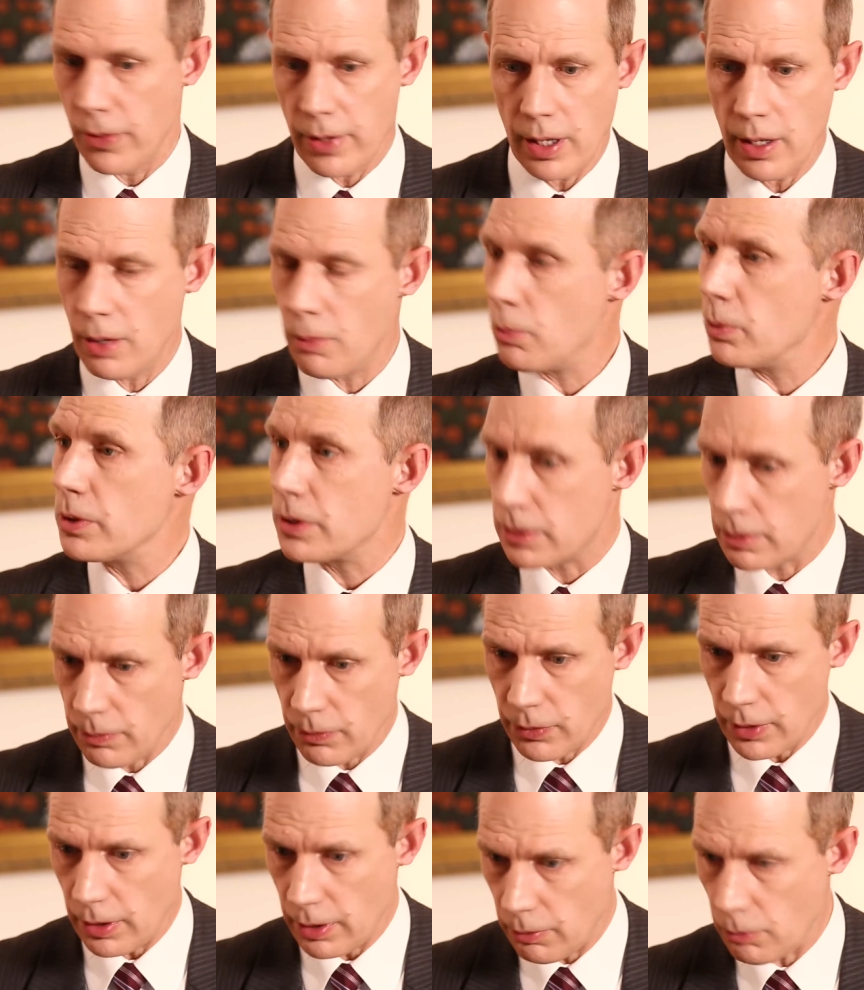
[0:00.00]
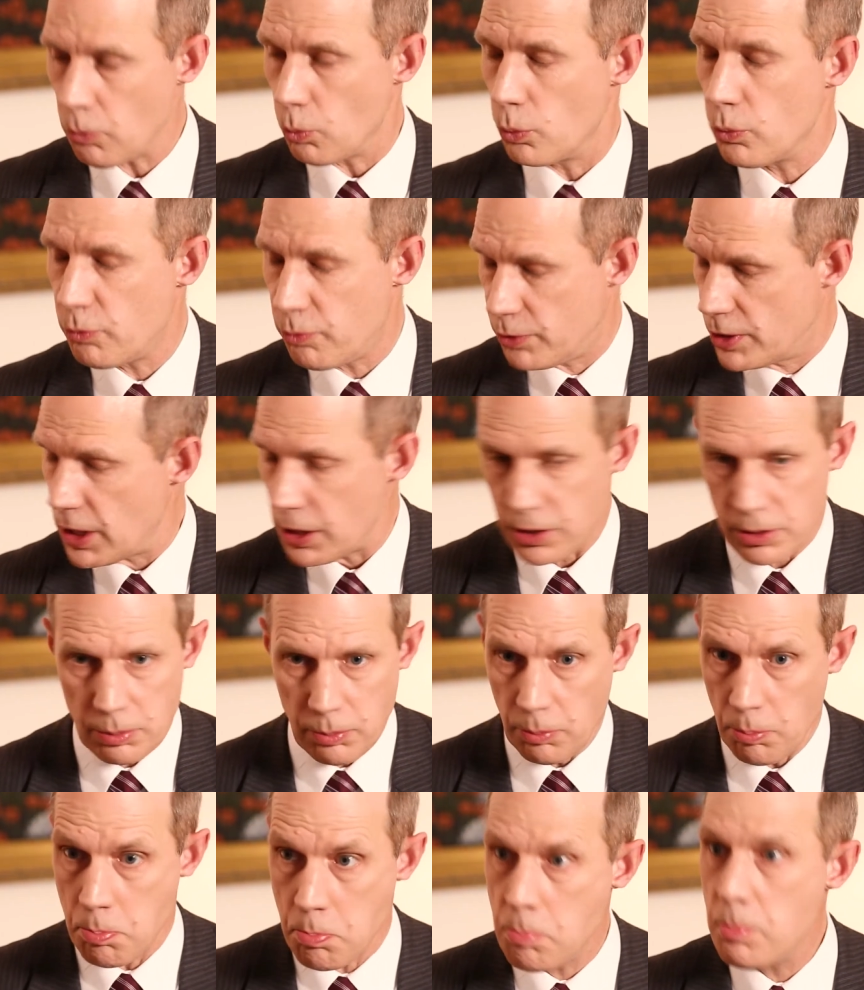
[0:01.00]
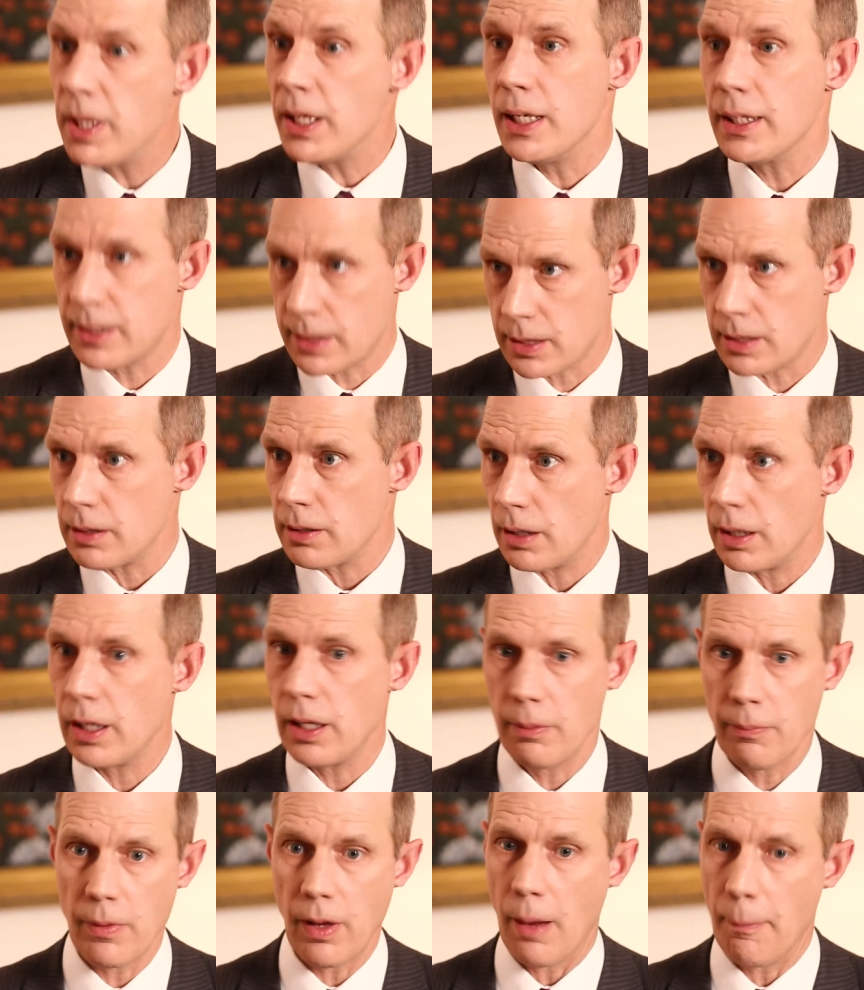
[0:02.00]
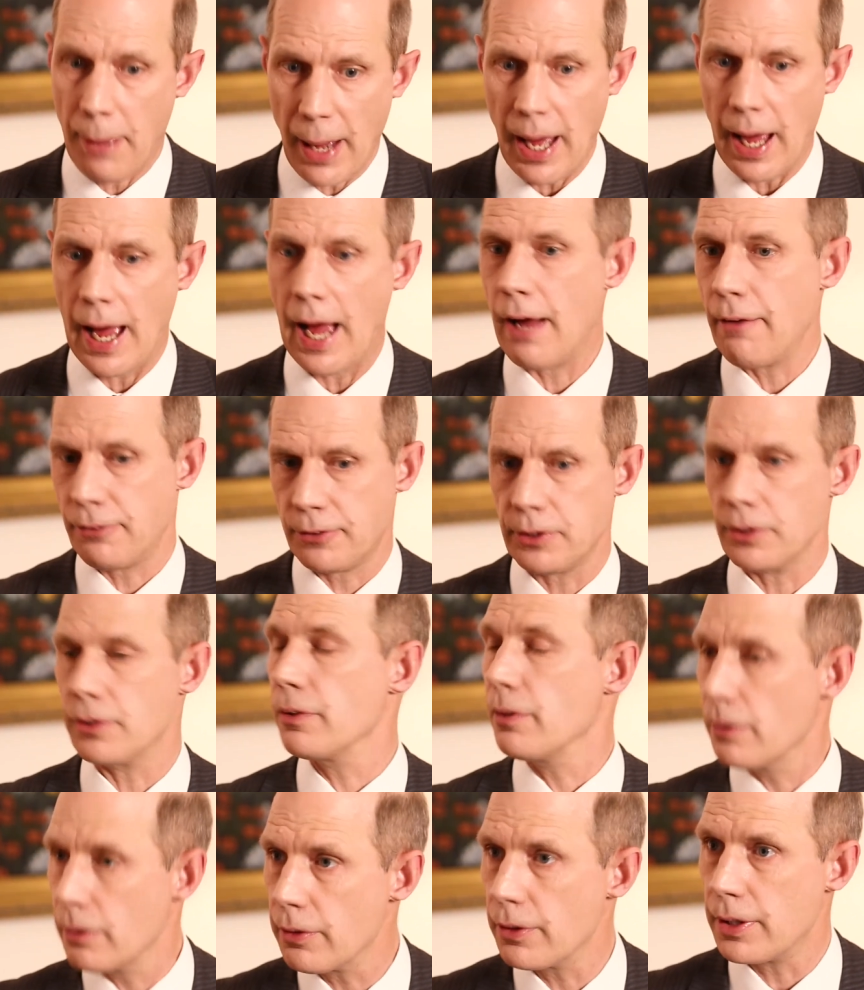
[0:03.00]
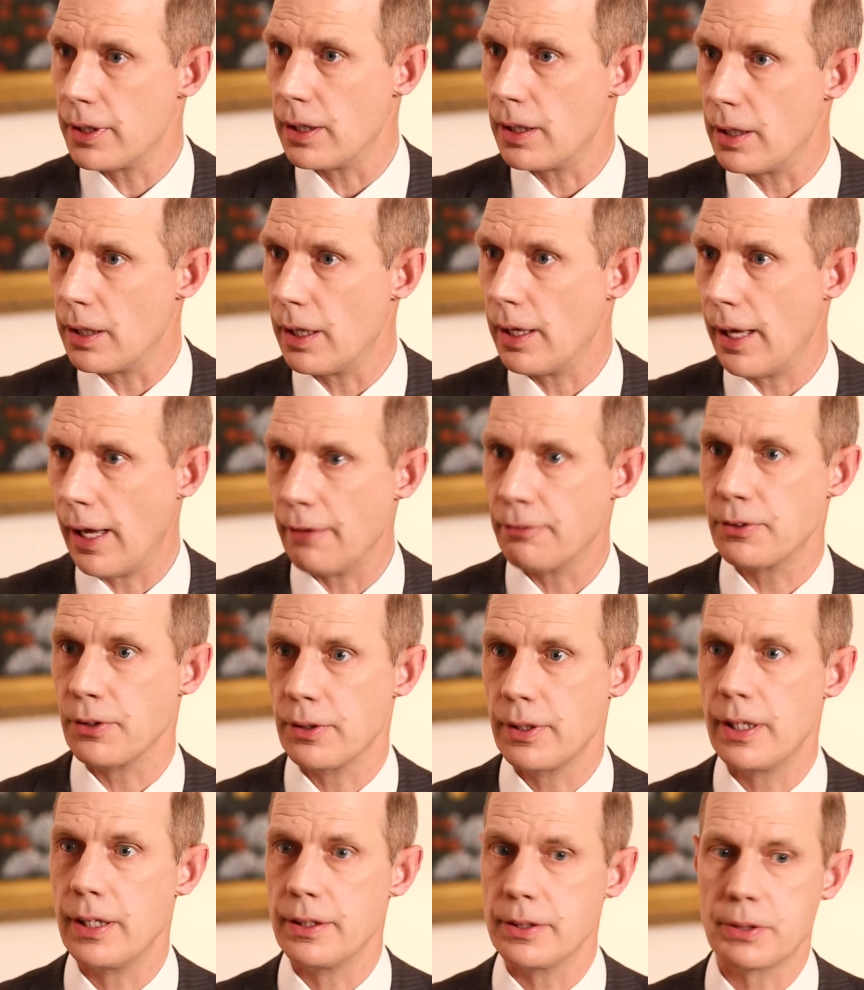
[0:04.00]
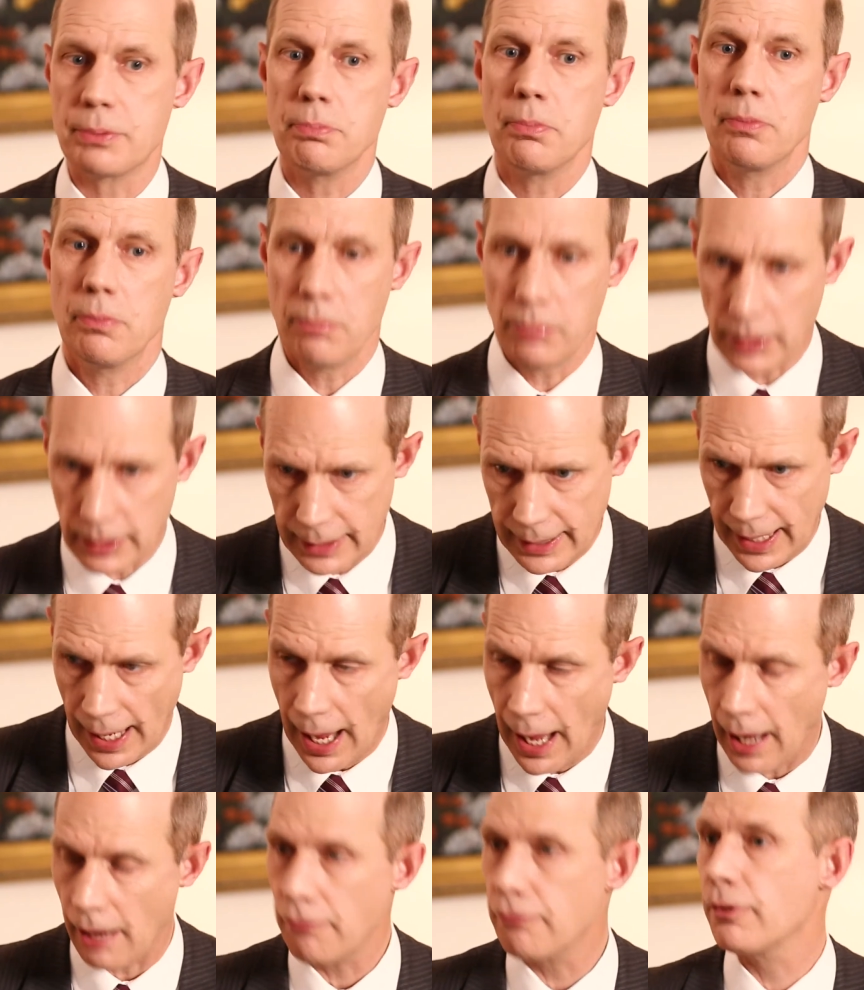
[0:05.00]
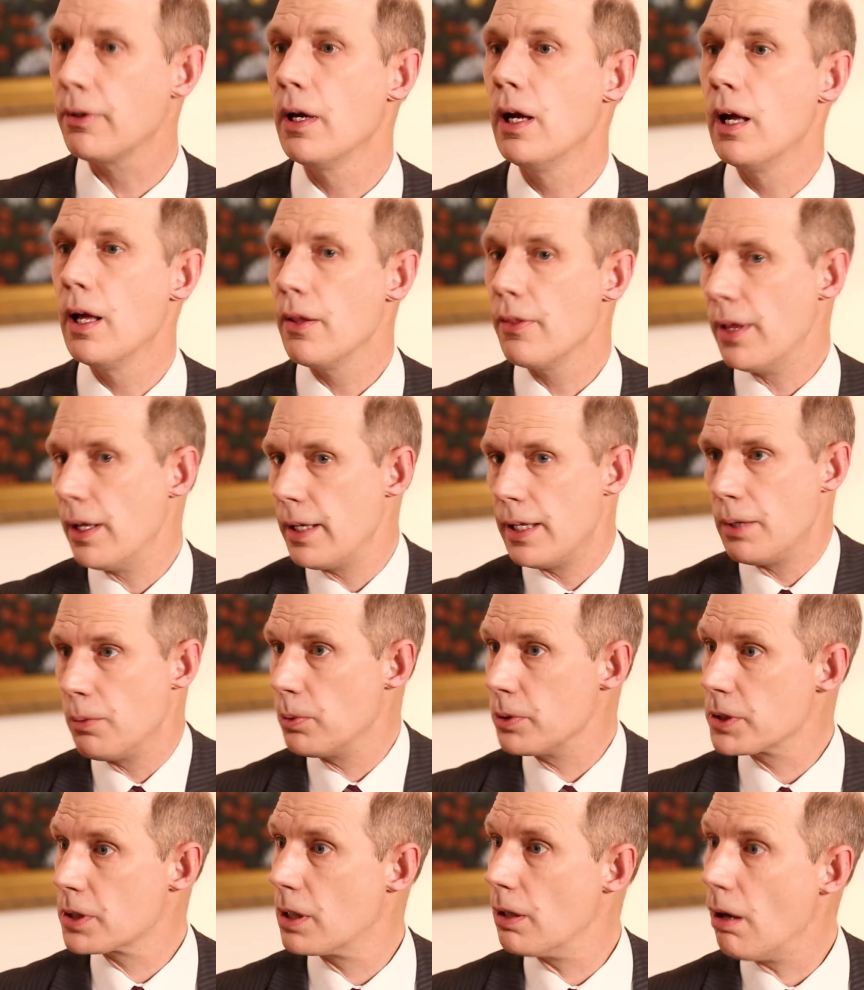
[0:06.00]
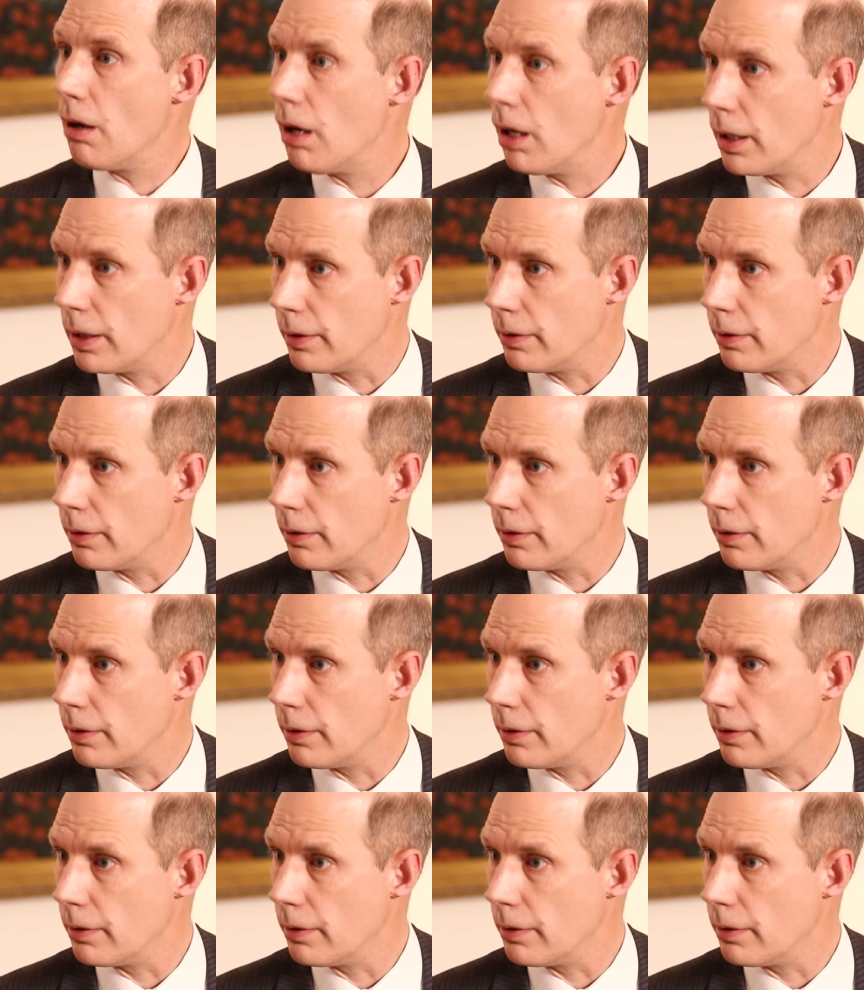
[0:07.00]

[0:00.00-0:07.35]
it was just minutes after his gaffe that he was gone.